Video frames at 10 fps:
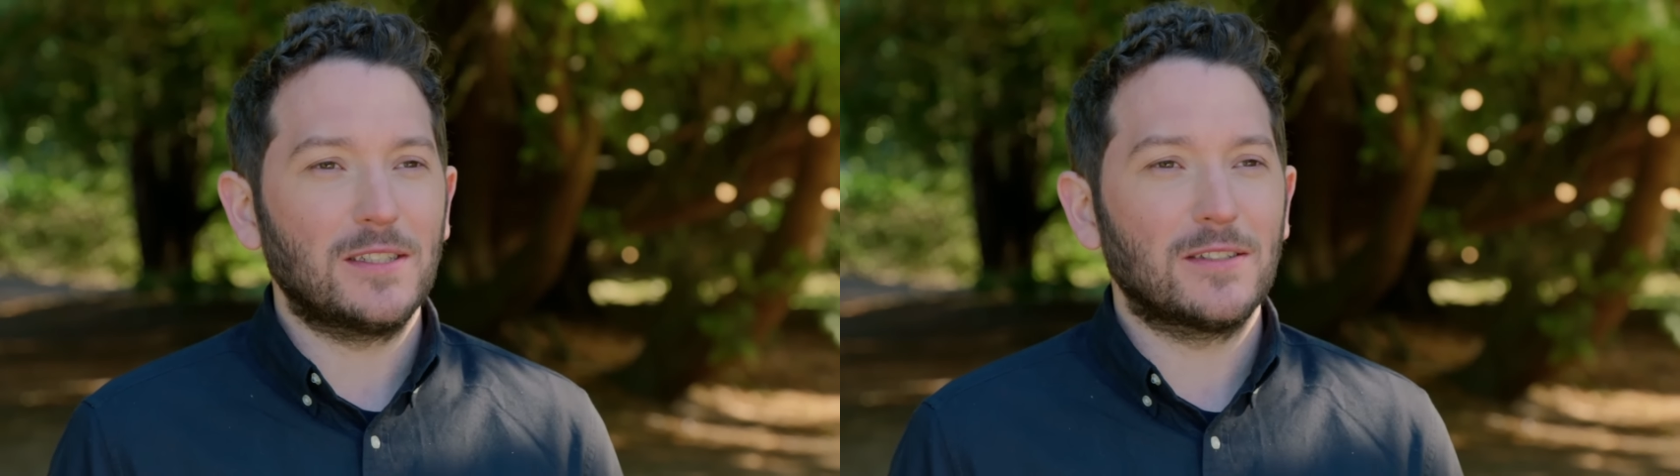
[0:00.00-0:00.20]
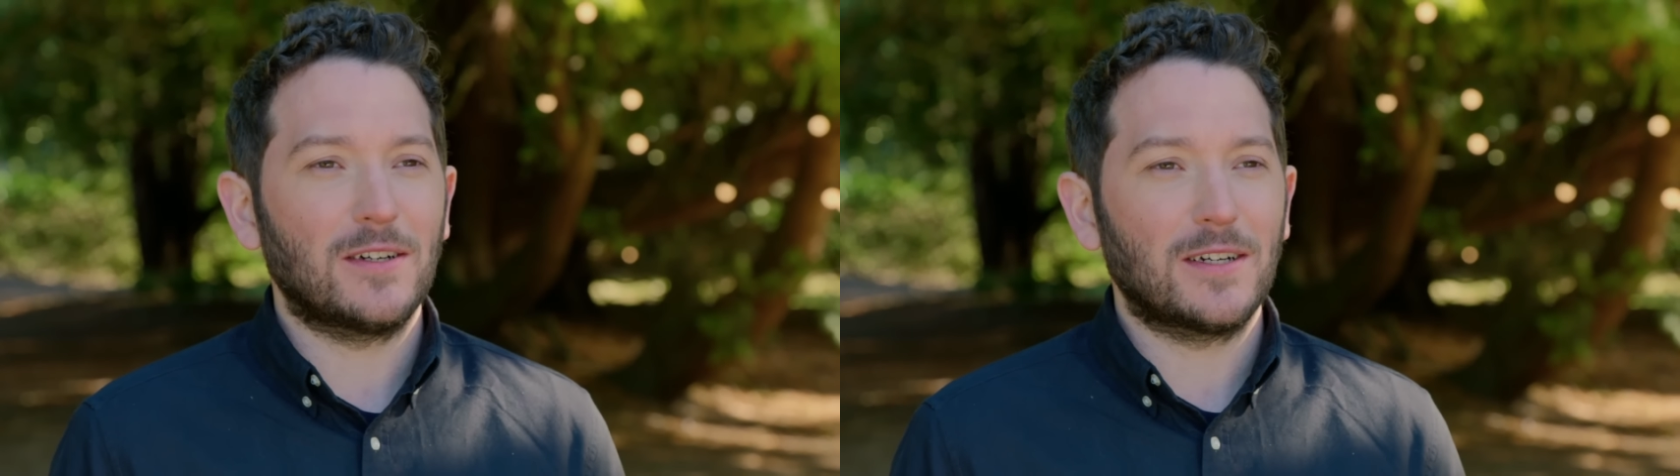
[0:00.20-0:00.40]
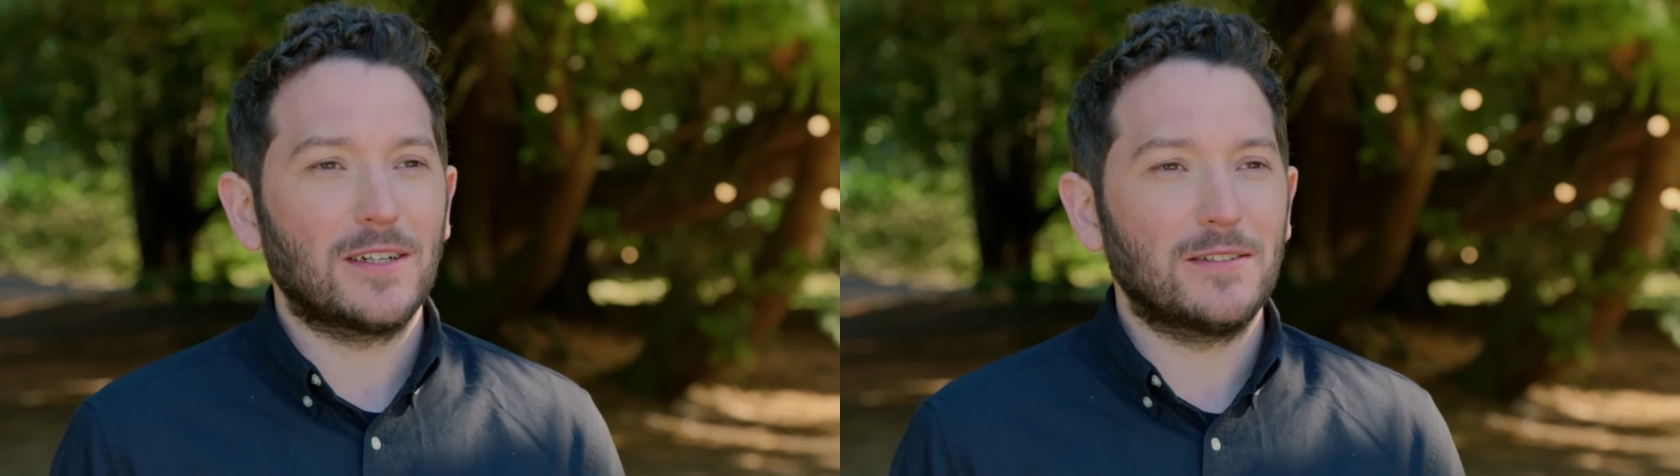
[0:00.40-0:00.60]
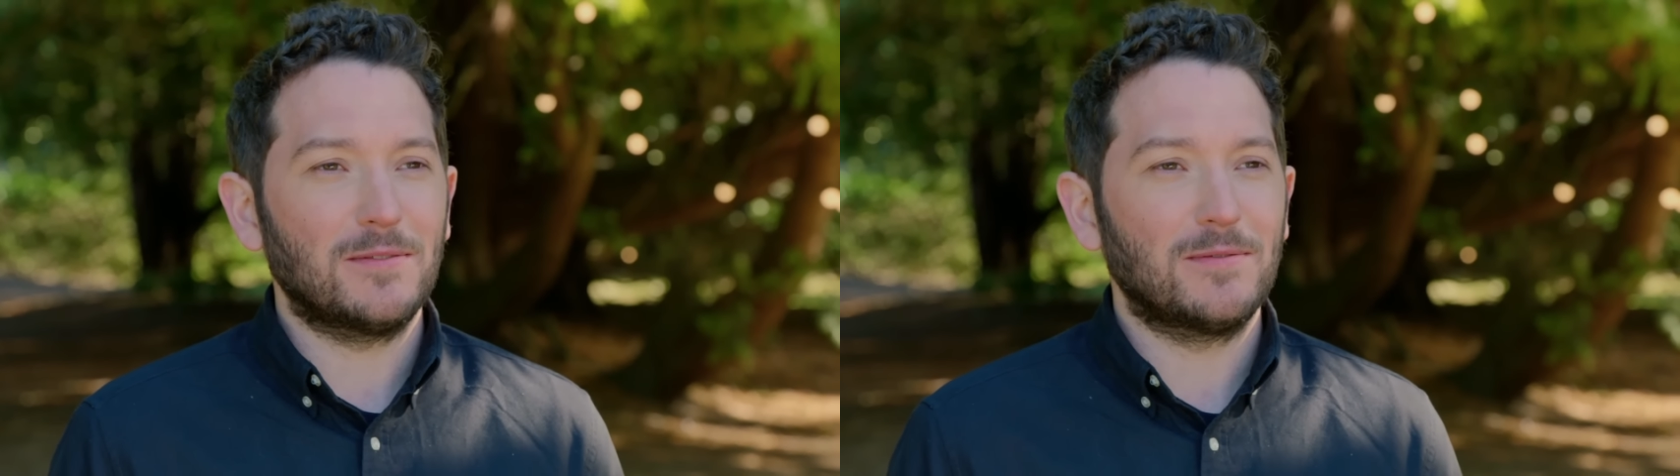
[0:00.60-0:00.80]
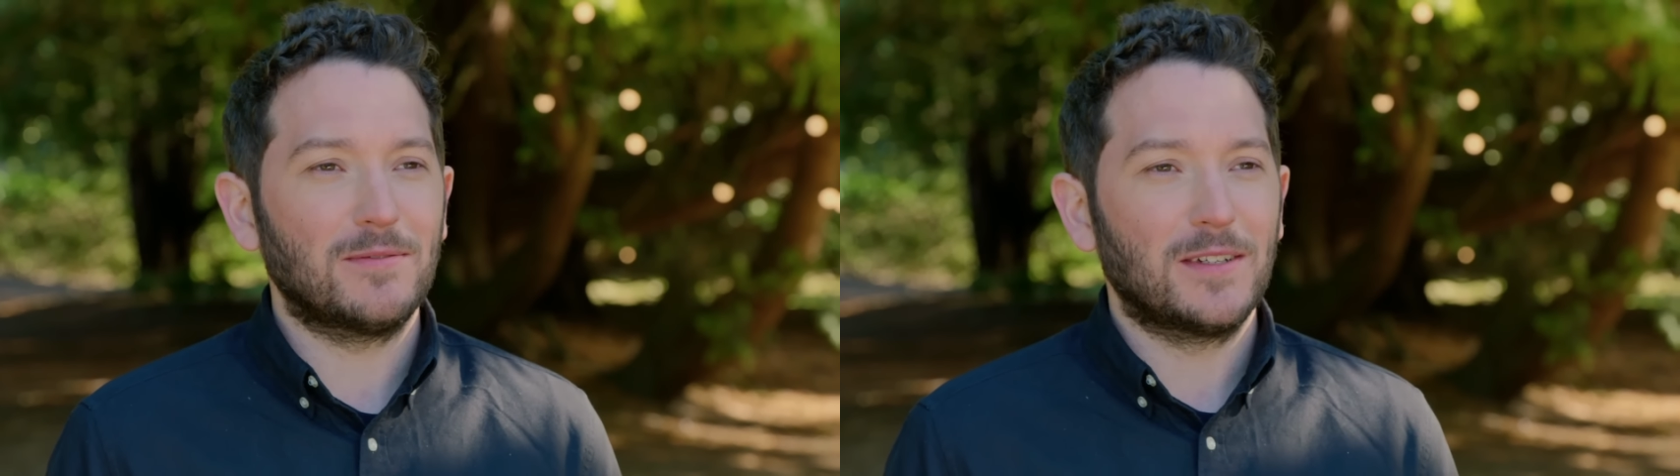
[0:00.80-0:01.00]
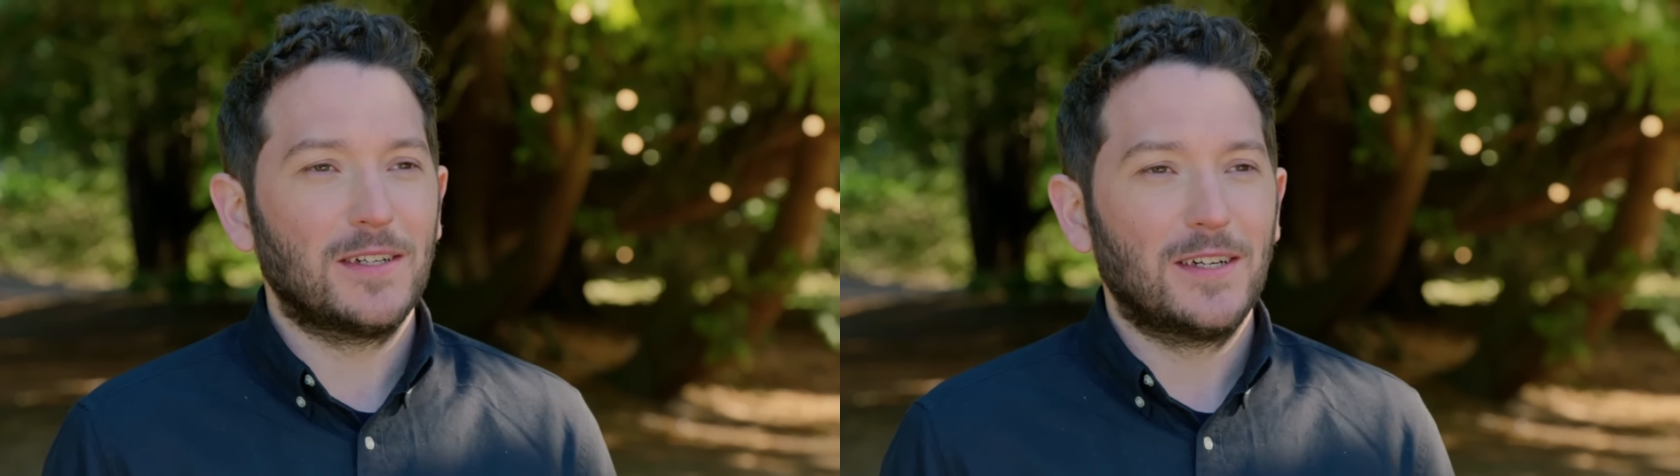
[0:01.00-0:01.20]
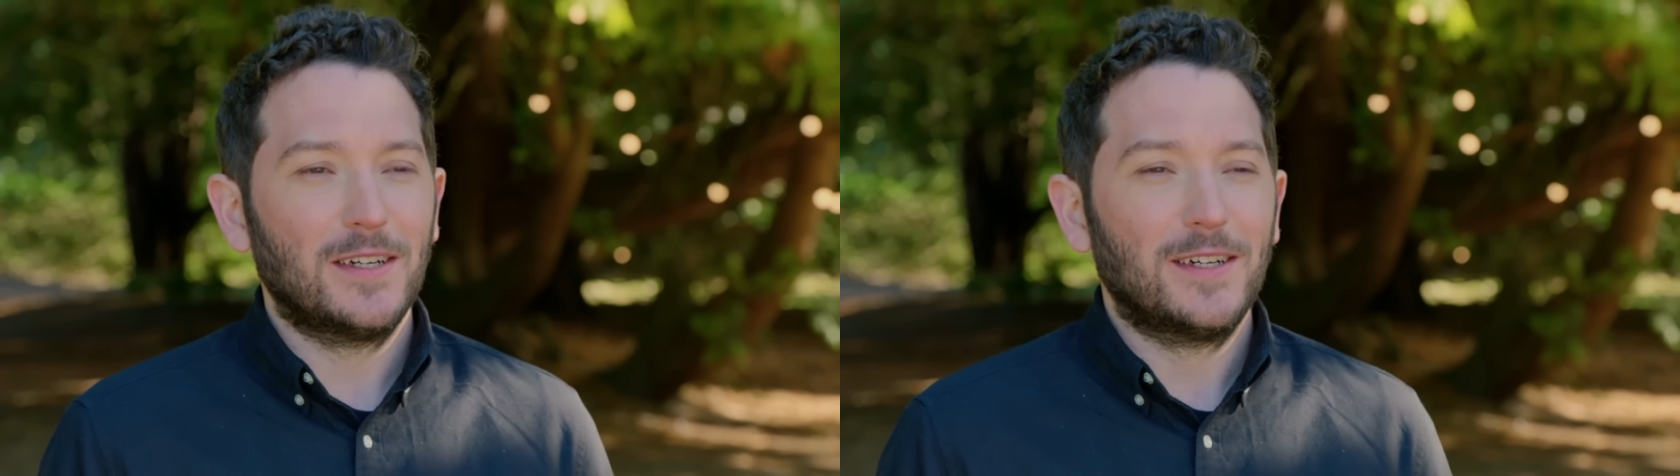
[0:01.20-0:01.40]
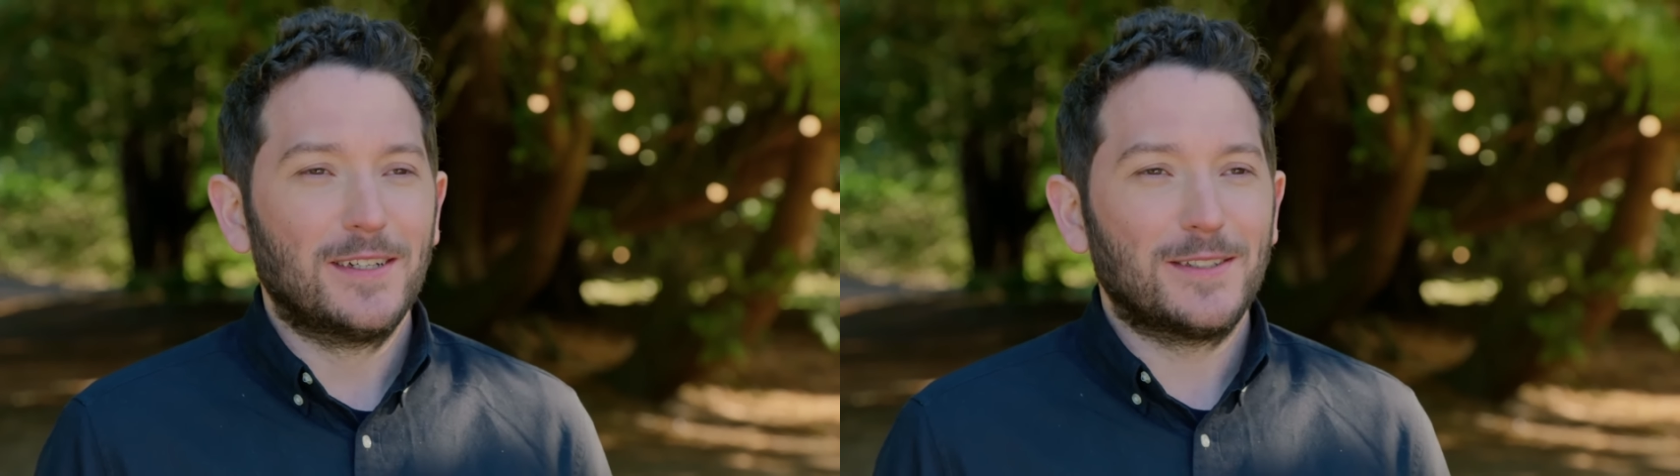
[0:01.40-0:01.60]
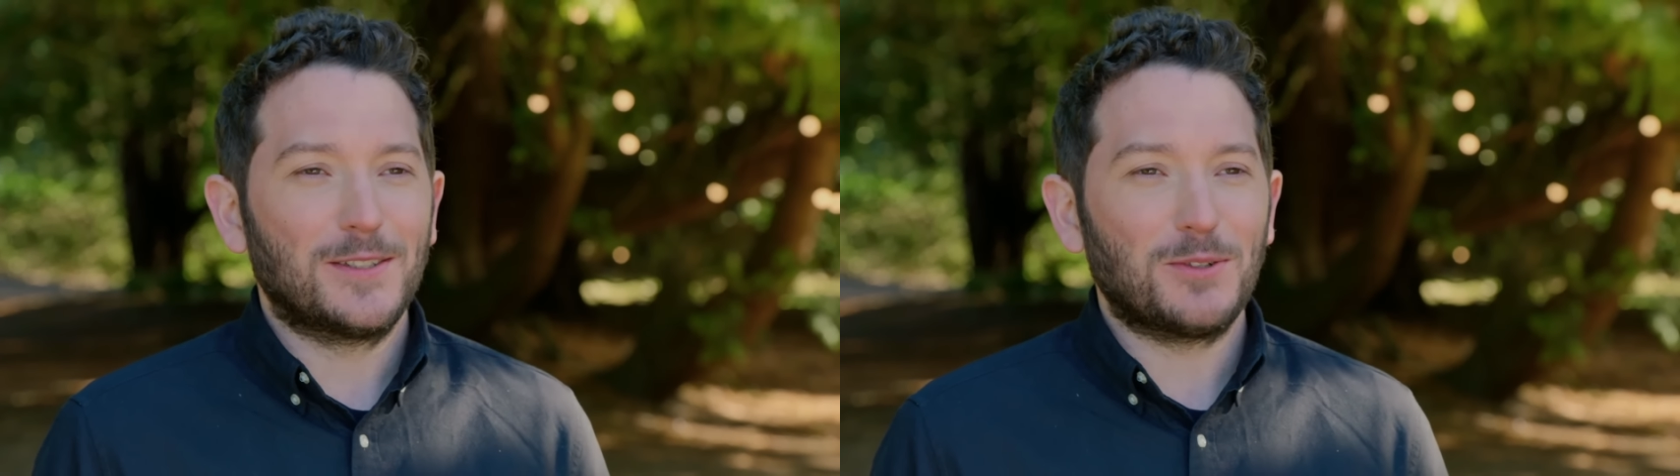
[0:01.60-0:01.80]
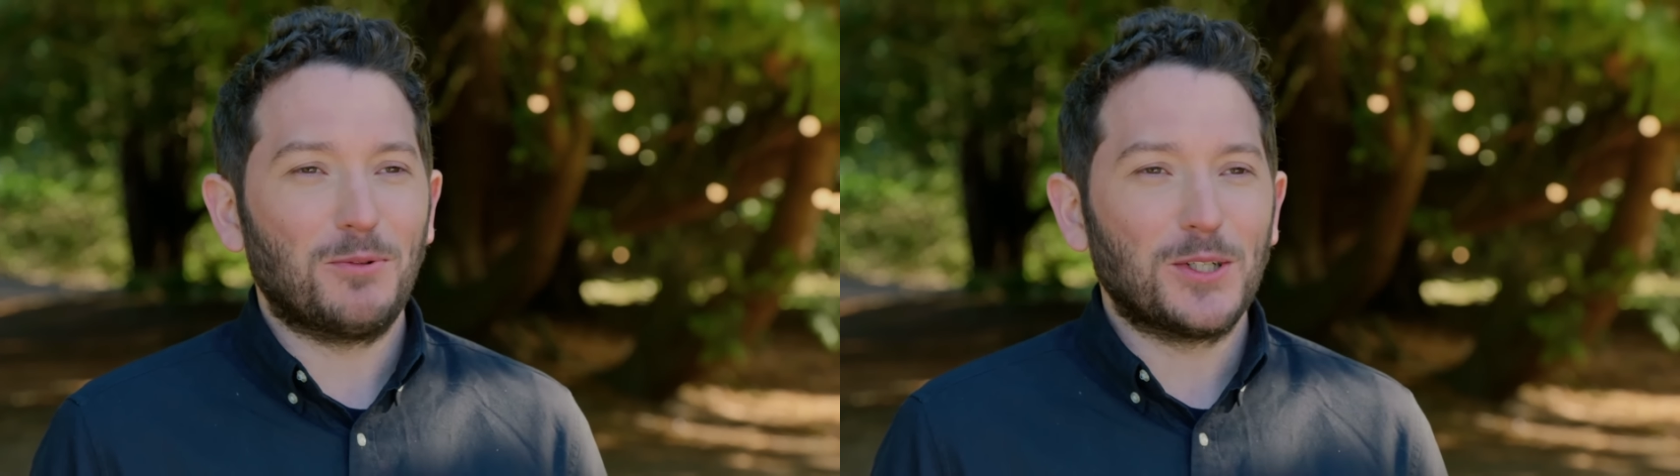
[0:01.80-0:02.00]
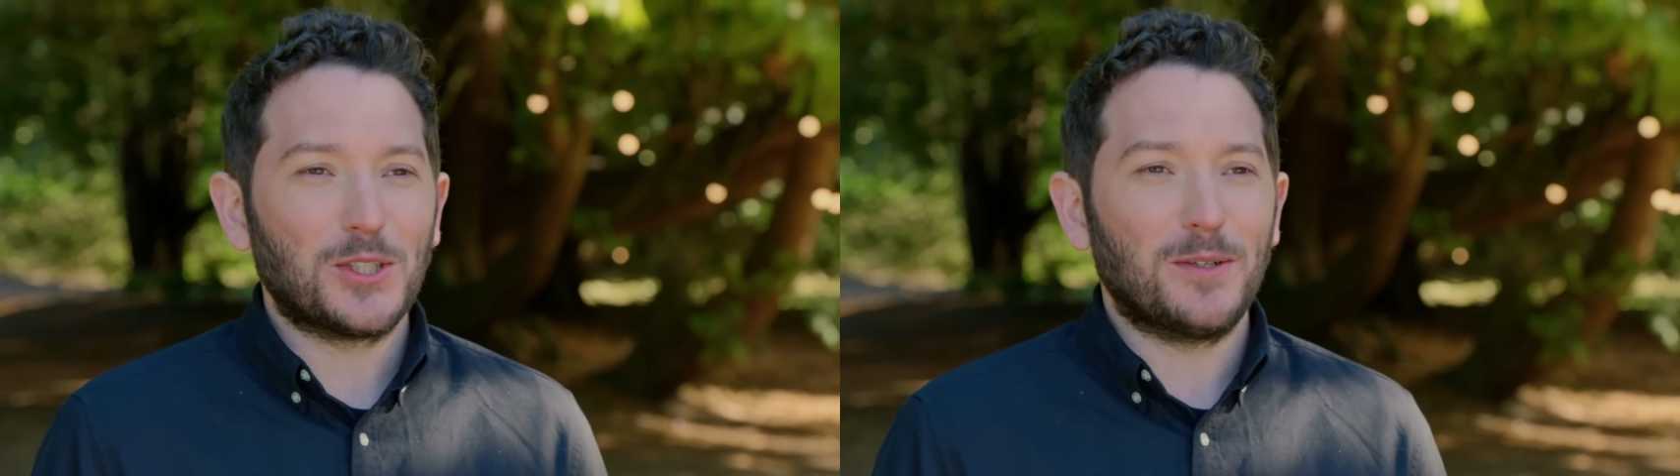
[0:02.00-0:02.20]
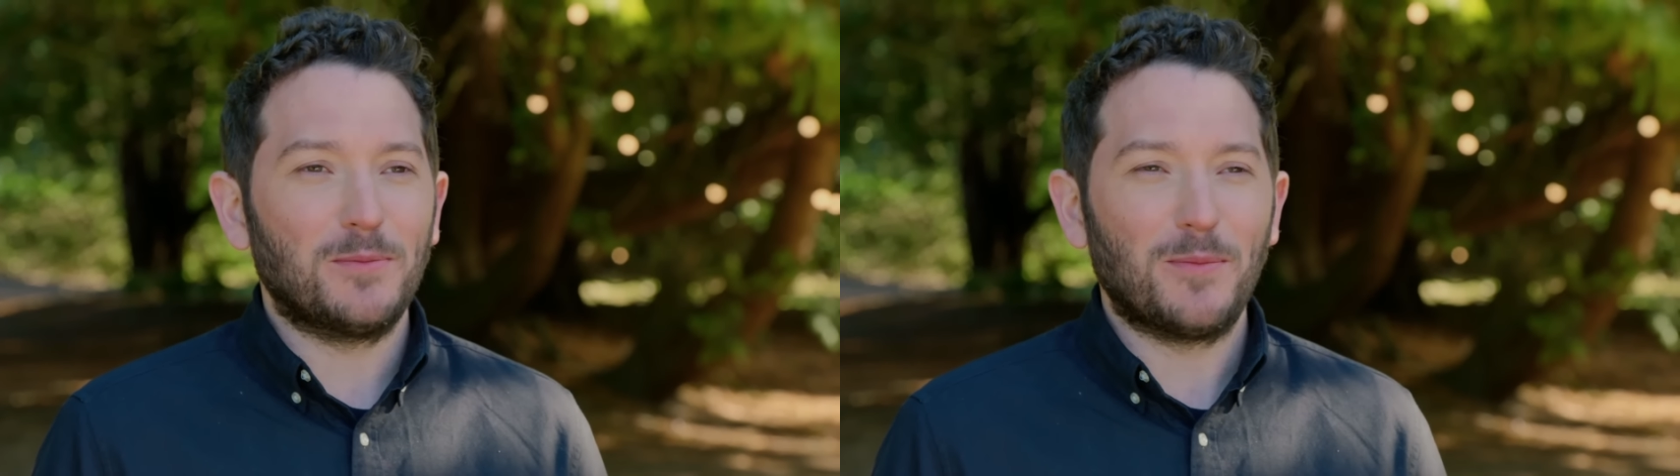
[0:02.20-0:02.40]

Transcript: so I can I'll just watch him.